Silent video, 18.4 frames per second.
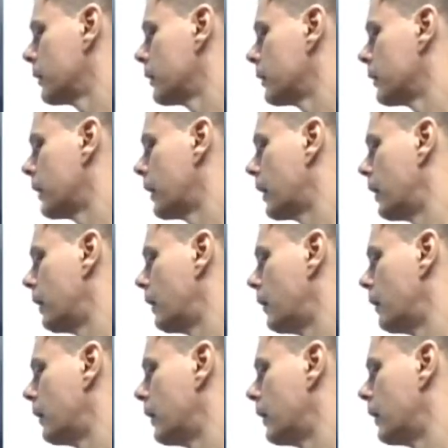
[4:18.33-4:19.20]

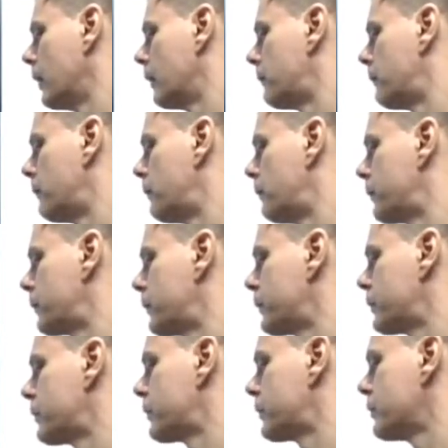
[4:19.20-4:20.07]
Now,
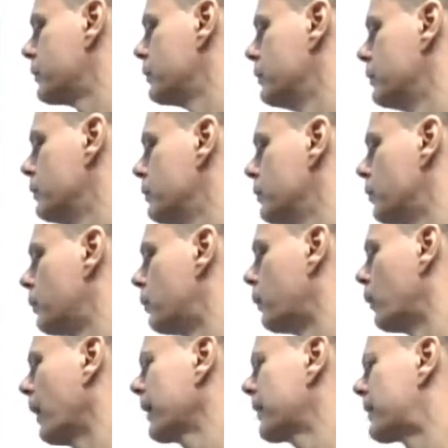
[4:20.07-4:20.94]
to
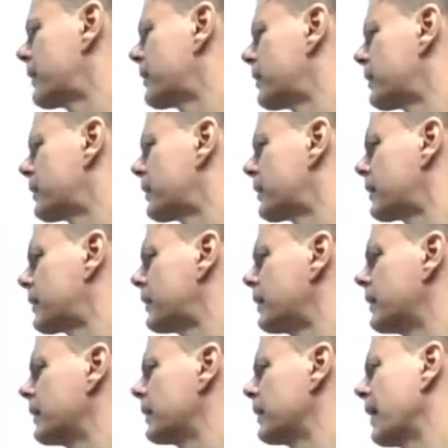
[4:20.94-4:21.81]
what?
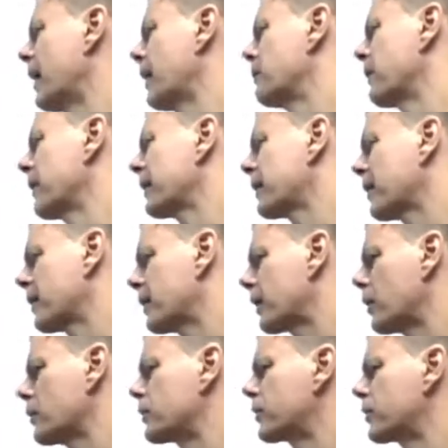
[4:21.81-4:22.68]
I'm not going to
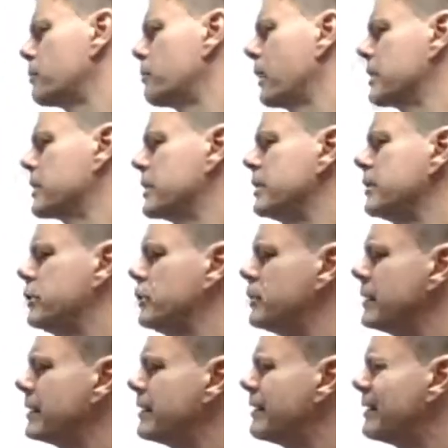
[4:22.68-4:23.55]
go so much into
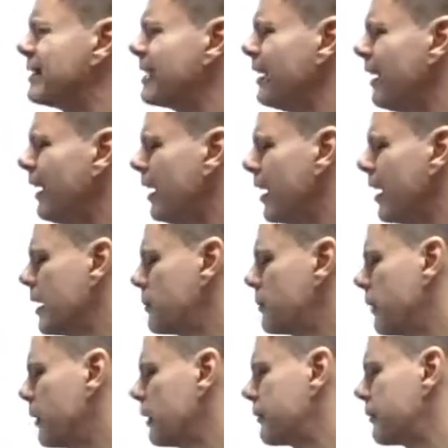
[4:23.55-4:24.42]
the type
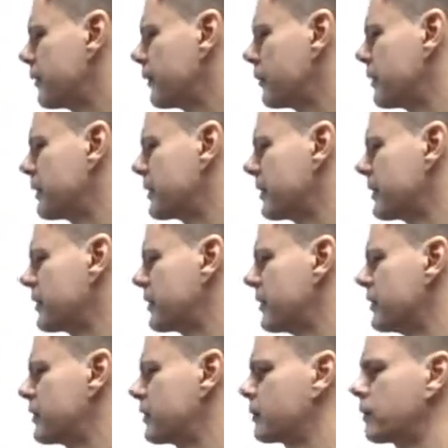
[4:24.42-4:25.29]
of
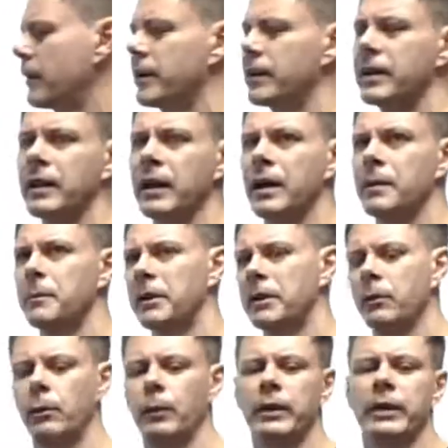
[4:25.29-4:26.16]
resistance training. I
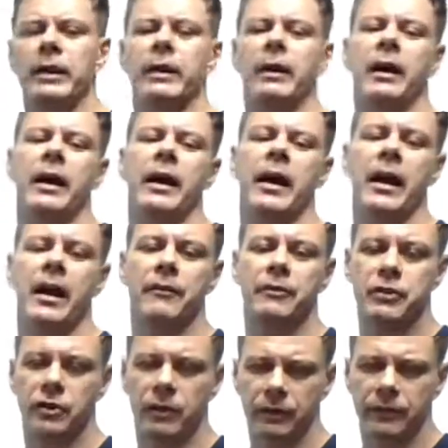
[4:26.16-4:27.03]
mean, I
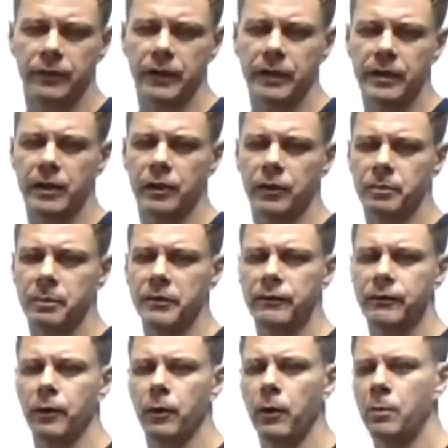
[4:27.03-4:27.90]
have shot videos
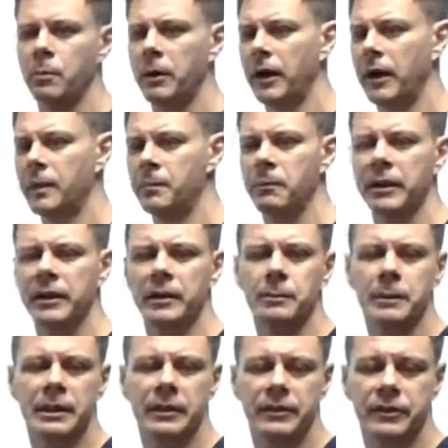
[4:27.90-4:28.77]
before. My
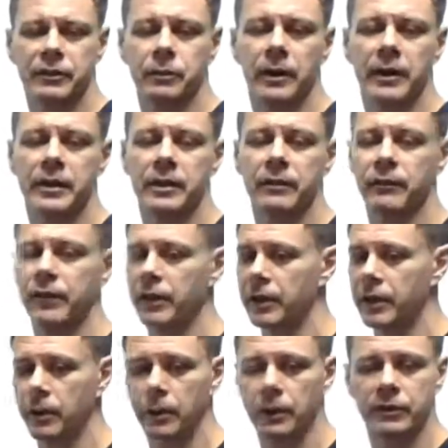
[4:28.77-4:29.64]
minimalist training
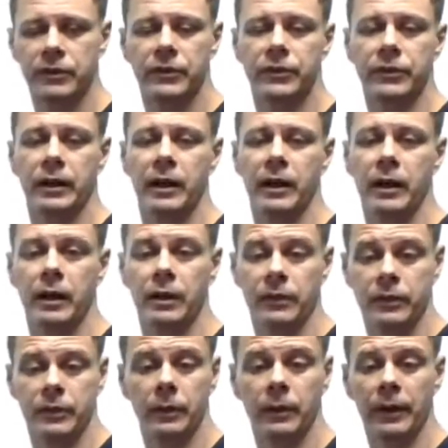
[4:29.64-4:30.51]
video is
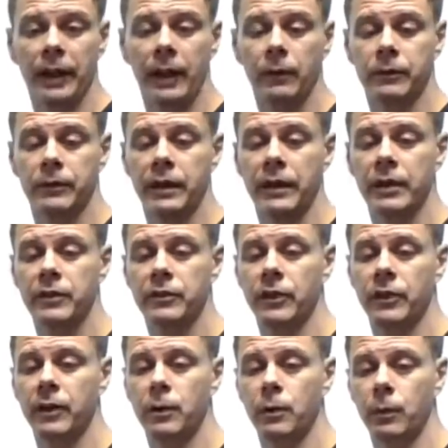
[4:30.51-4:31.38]
still out there.
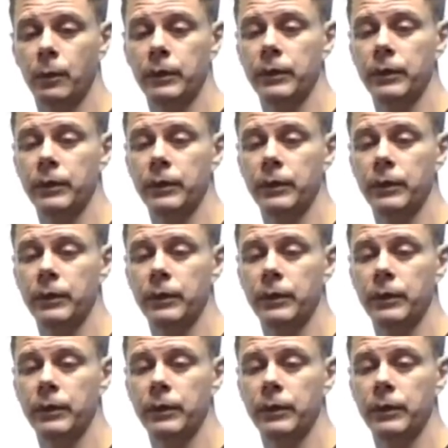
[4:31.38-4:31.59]
So